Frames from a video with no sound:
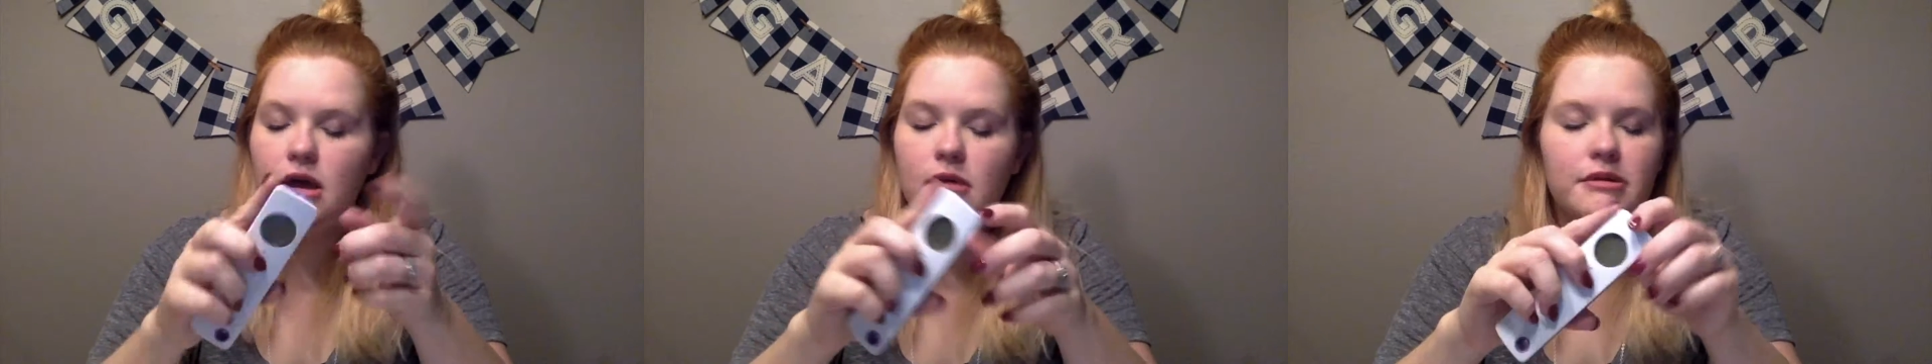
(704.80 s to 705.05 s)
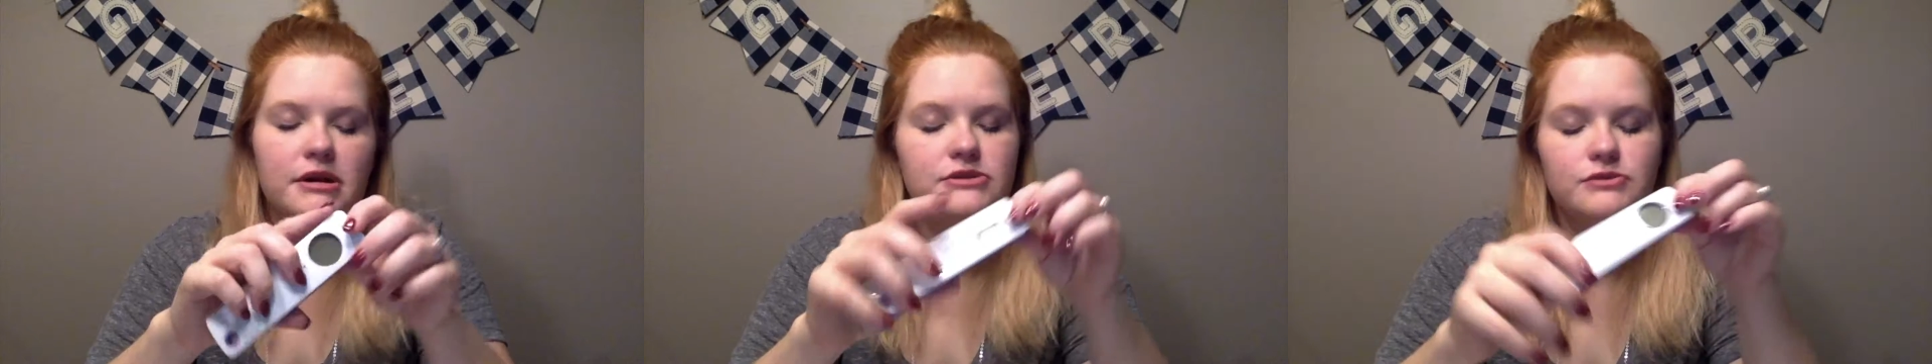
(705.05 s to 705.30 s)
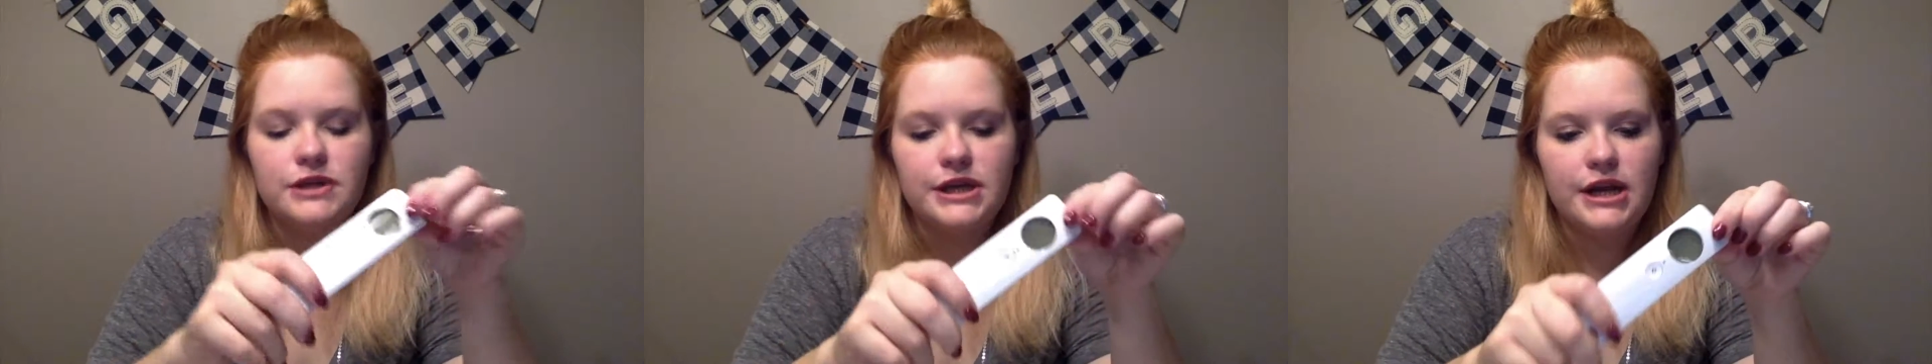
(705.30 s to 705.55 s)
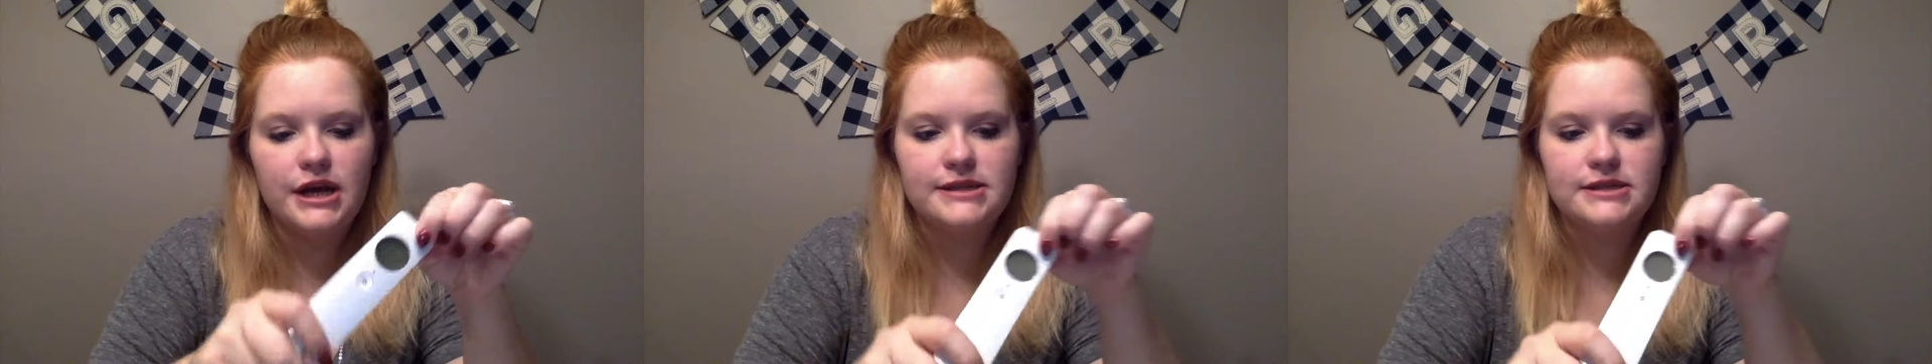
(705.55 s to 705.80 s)
But it's really
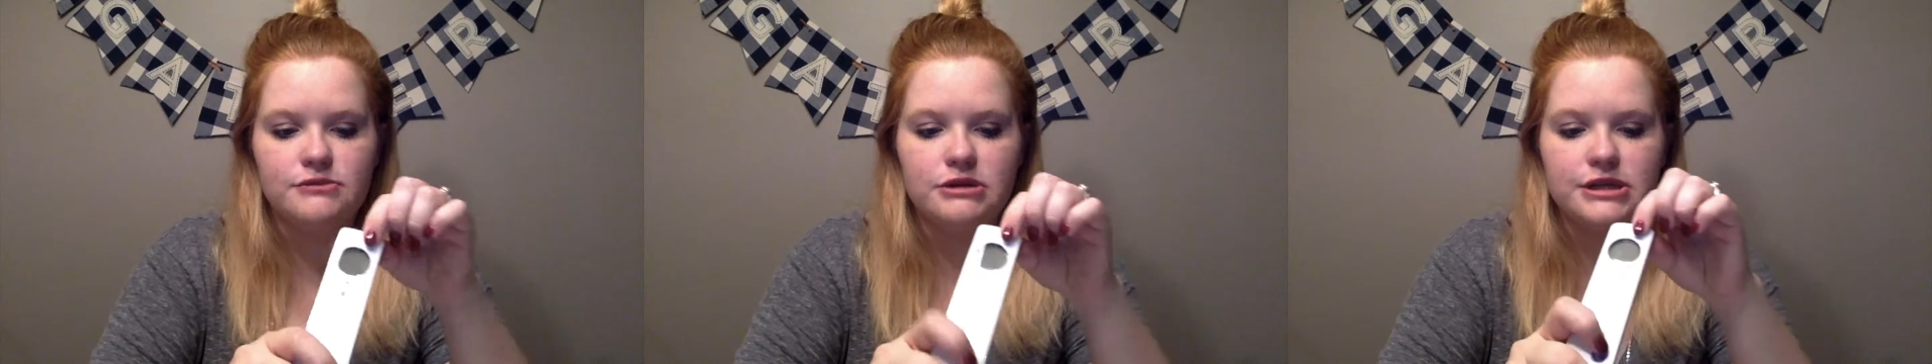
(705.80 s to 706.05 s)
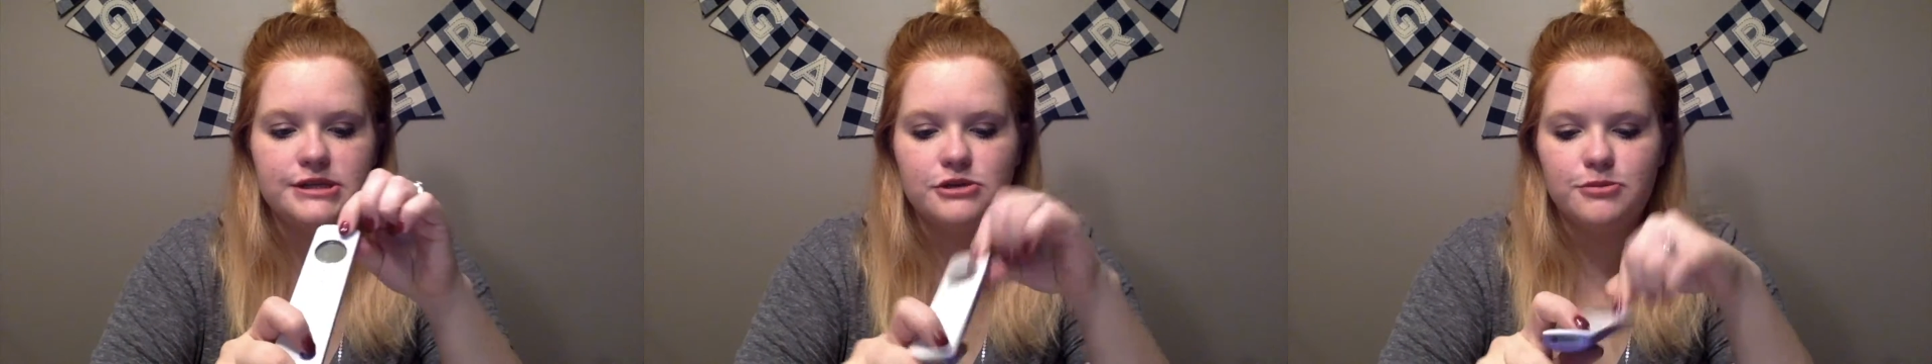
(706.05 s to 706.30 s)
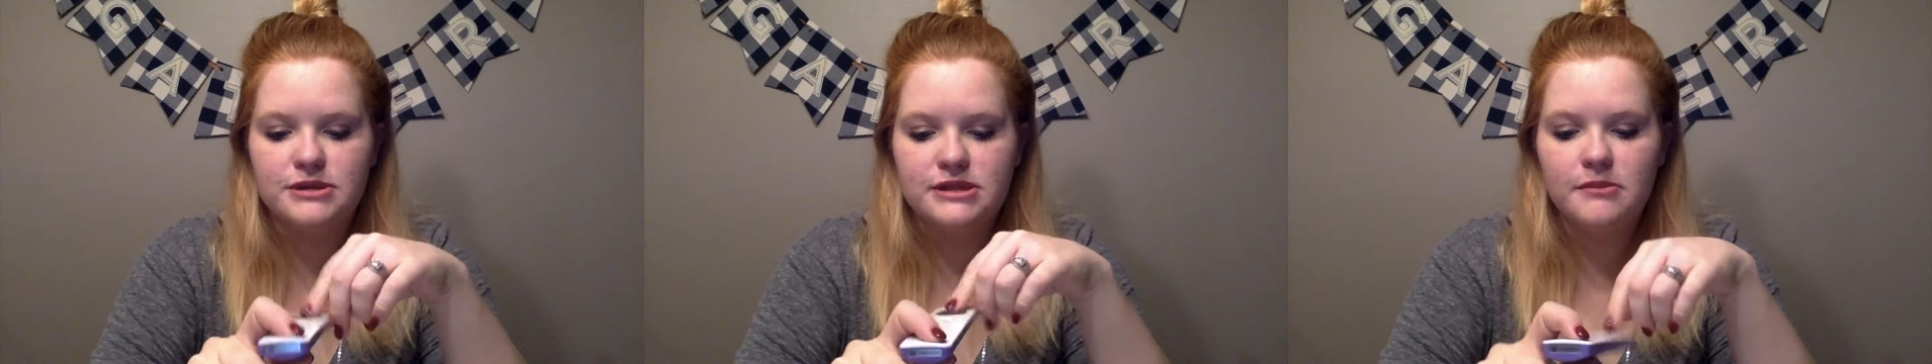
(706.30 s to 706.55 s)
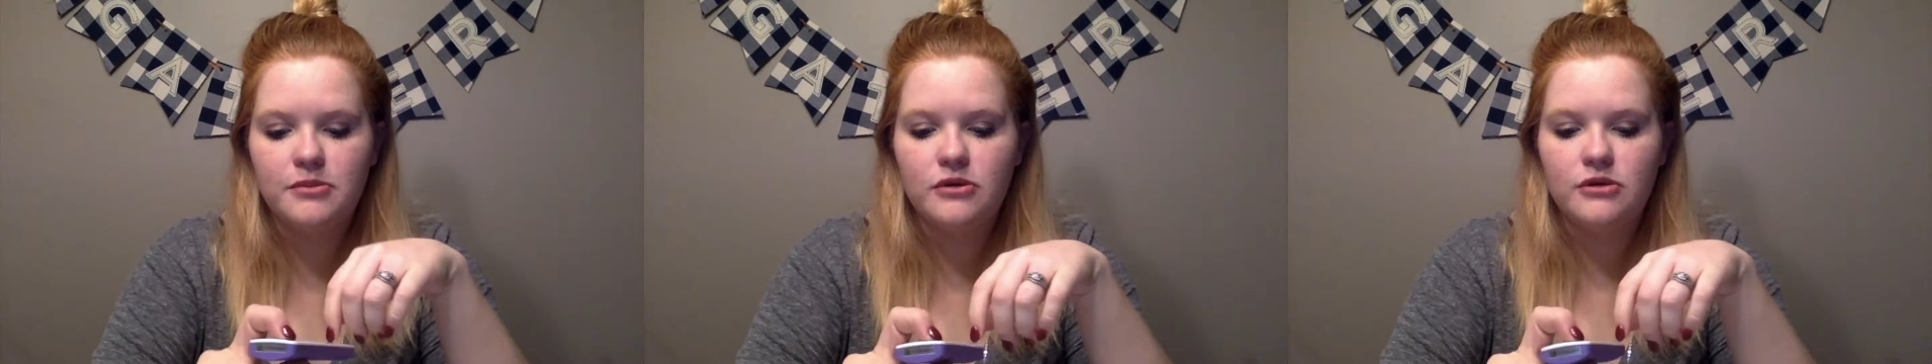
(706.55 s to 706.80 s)
nice and really super
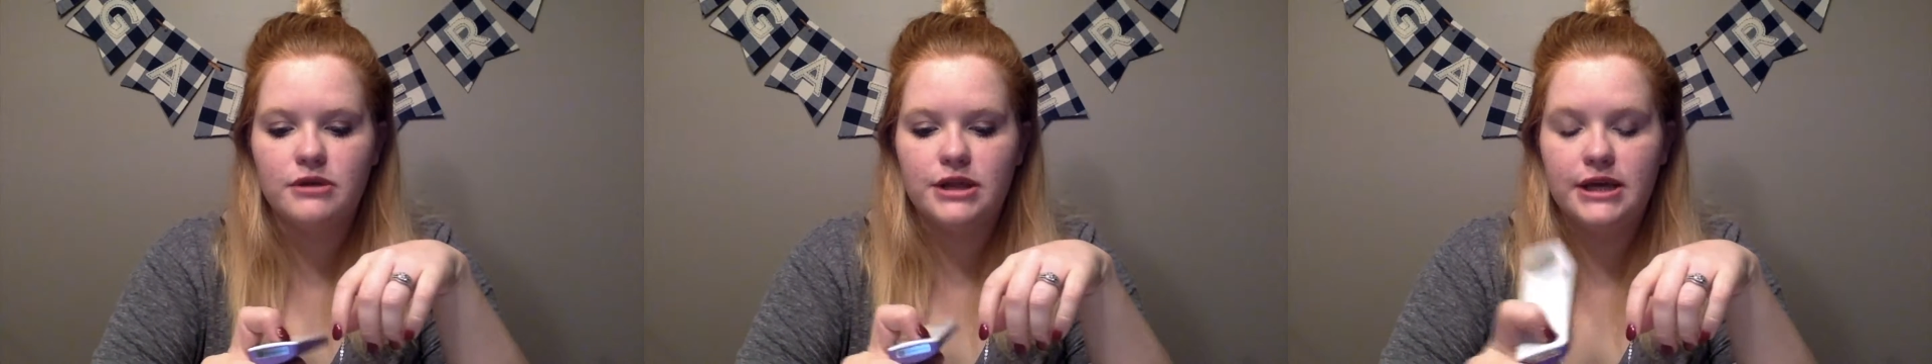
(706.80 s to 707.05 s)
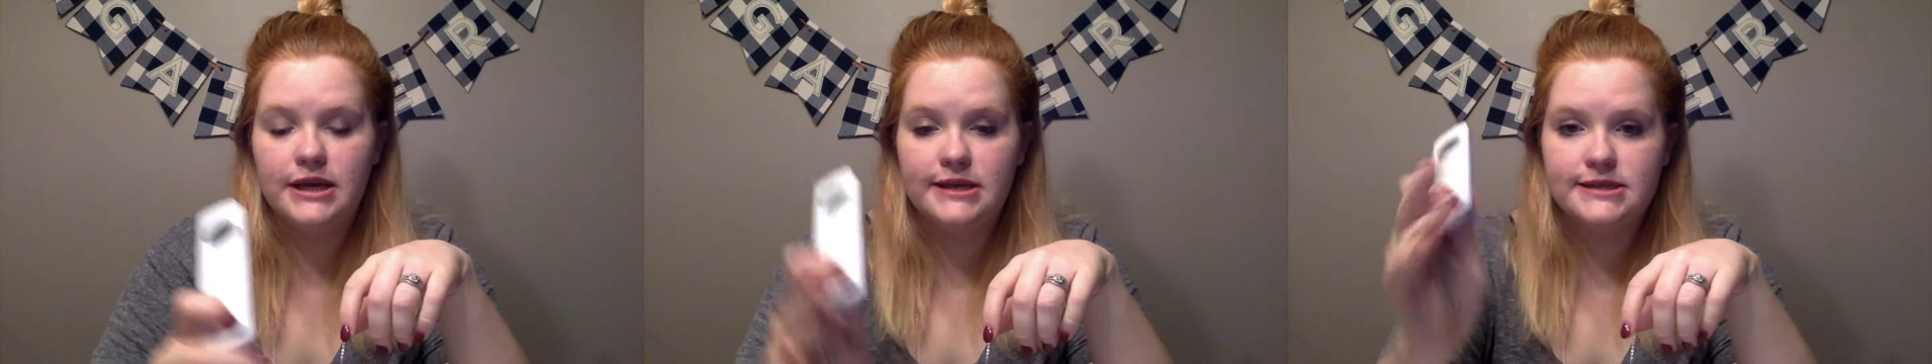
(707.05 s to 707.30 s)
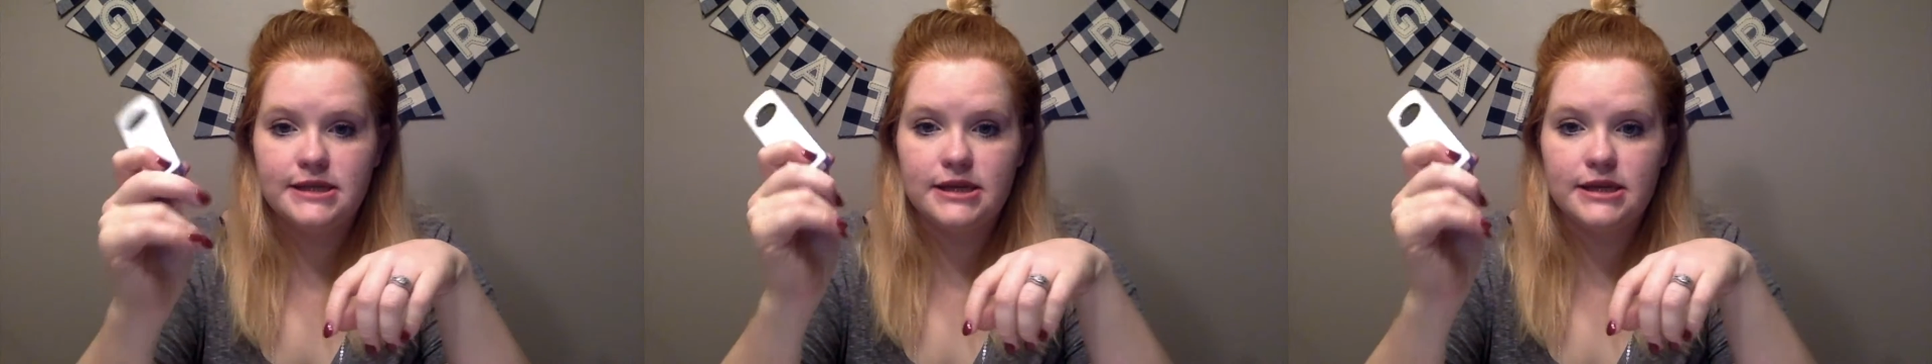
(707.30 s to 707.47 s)
simple and really easy,